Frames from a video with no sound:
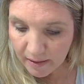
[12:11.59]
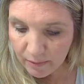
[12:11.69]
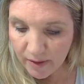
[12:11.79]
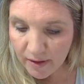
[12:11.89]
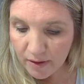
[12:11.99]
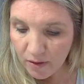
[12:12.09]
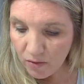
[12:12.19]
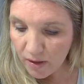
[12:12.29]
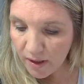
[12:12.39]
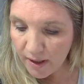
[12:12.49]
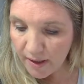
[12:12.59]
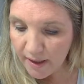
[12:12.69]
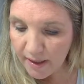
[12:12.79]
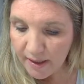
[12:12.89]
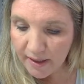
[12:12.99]
with a long
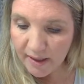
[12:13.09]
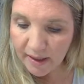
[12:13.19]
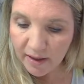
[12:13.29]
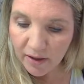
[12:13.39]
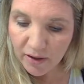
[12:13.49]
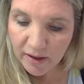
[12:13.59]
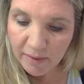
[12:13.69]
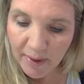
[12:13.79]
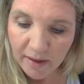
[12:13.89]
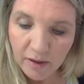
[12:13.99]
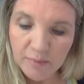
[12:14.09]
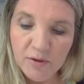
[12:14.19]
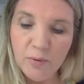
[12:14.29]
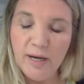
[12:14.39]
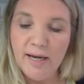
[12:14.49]
line and then curl it back up
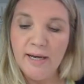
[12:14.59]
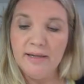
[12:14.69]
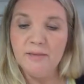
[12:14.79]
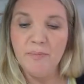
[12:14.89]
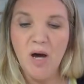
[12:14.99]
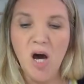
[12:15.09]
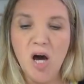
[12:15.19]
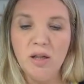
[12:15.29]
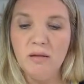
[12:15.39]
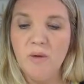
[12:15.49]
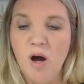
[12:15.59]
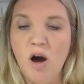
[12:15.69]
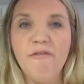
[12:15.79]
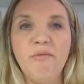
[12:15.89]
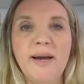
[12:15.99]
to where is
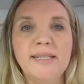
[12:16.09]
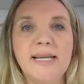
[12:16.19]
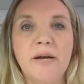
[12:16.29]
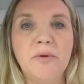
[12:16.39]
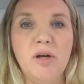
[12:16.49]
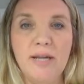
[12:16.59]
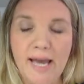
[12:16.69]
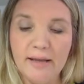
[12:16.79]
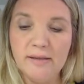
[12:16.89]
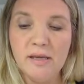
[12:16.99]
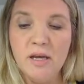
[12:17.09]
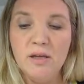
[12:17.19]
halfway down her legs.